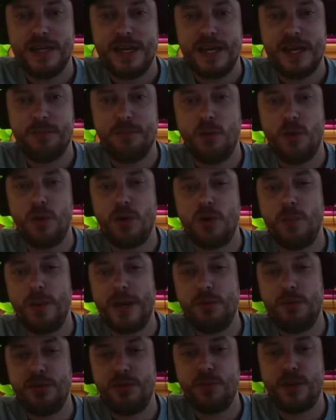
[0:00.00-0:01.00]
And we walk
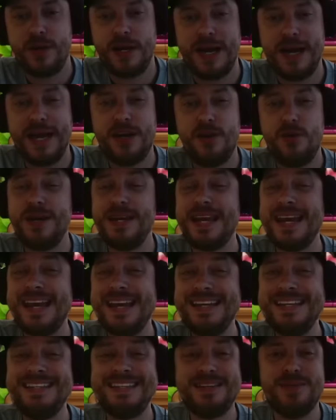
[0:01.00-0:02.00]
away with, what, one hundred
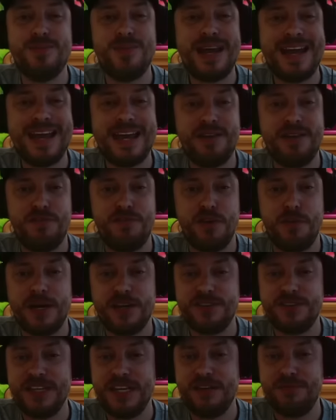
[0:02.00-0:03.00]
eighty rand from
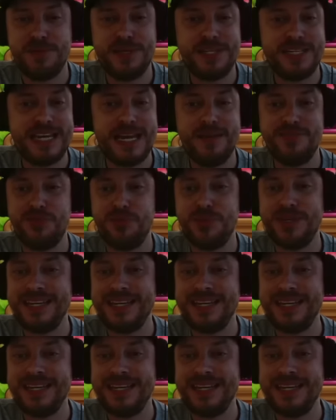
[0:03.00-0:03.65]
our ten free games.